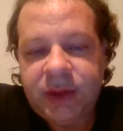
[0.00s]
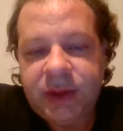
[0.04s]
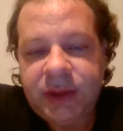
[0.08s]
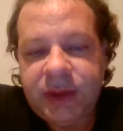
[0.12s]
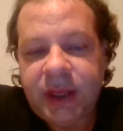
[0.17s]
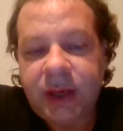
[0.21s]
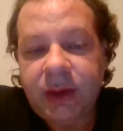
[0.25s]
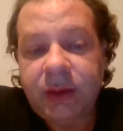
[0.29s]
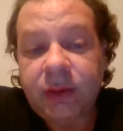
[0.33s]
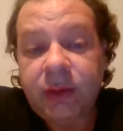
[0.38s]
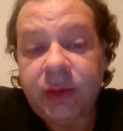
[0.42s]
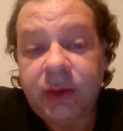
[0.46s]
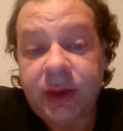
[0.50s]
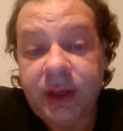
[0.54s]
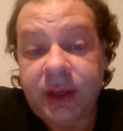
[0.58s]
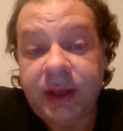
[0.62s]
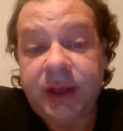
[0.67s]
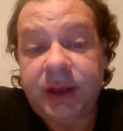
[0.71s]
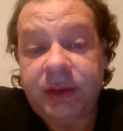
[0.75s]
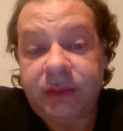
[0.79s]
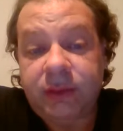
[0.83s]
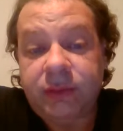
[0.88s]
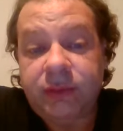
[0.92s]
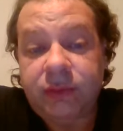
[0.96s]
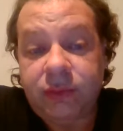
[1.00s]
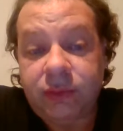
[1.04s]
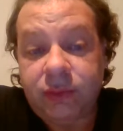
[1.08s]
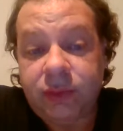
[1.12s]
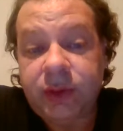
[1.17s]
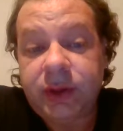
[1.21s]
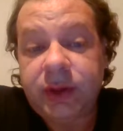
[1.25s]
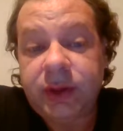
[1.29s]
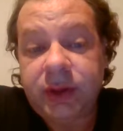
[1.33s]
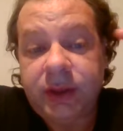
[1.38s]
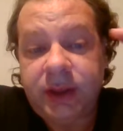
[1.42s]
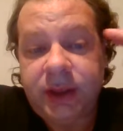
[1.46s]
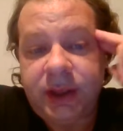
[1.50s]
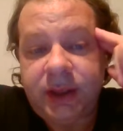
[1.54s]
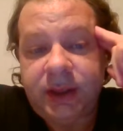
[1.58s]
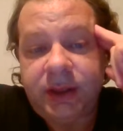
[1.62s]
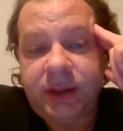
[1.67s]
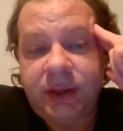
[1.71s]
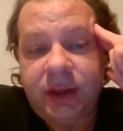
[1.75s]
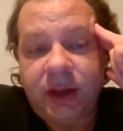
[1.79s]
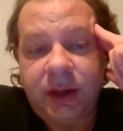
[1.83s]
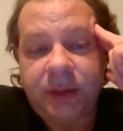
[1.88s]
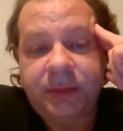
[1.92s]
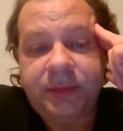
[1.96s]
they were really
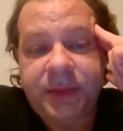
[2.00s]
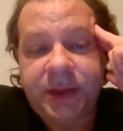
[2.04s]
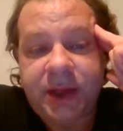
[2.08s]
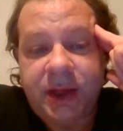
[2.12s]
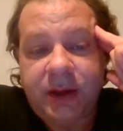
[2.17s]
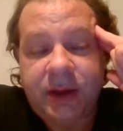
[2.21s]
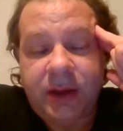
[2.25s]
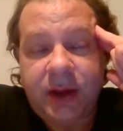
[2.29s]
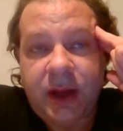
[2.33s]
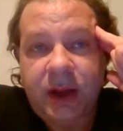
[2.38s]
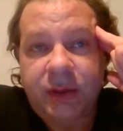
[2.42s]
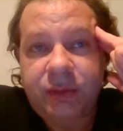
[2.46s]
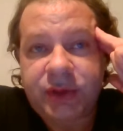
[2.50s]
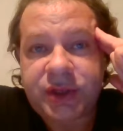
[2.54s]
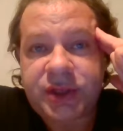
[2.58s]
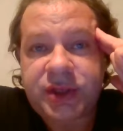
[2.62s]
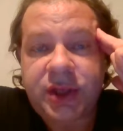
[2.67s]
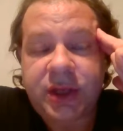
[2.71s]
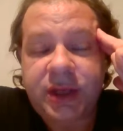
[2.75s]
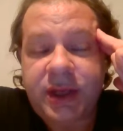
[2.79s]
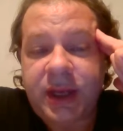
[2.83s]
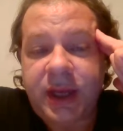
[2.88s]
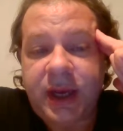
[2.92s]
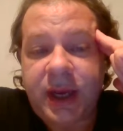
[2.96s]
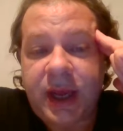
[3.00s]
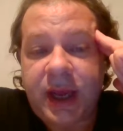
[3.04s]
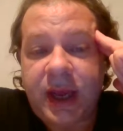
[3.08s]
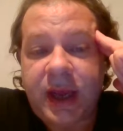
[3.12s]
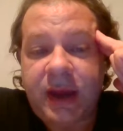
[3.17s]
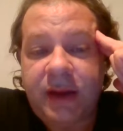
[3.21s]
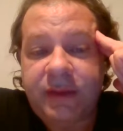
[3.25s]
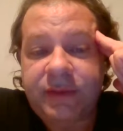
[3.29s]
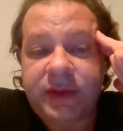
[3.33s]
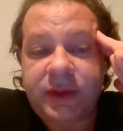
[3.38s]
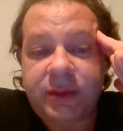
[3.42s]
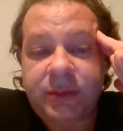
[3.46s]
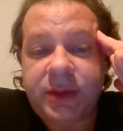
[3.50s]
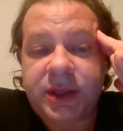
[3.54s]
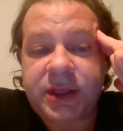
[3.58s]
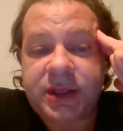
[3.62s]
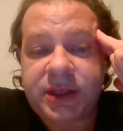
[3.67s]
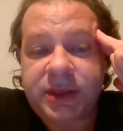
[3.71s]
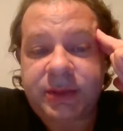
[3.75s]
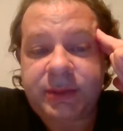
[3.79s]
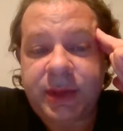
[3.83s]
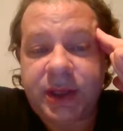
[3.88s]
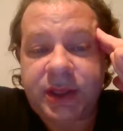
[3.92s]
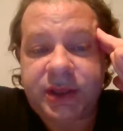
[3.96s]
up there, and I was lucky to have them
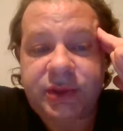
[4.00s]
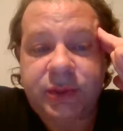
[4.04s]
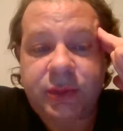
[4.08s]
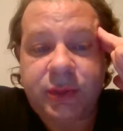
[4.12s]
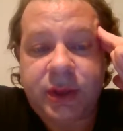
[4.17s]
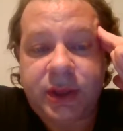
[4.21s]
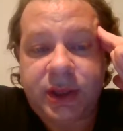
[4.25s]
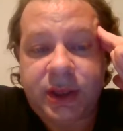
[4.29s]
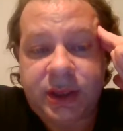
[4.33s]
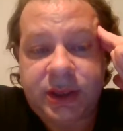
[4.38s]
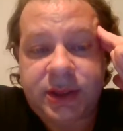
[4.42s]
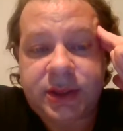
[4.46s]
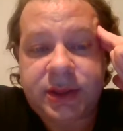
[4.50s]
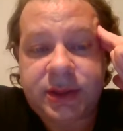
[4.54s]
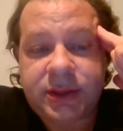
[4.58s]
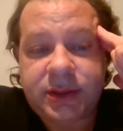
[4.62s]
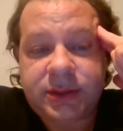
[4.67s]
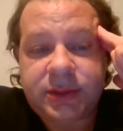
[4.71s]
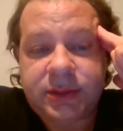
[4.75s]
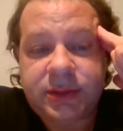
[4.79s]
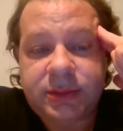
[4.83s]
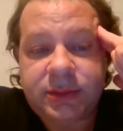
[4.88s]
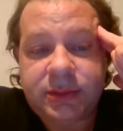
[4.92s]
into my 20s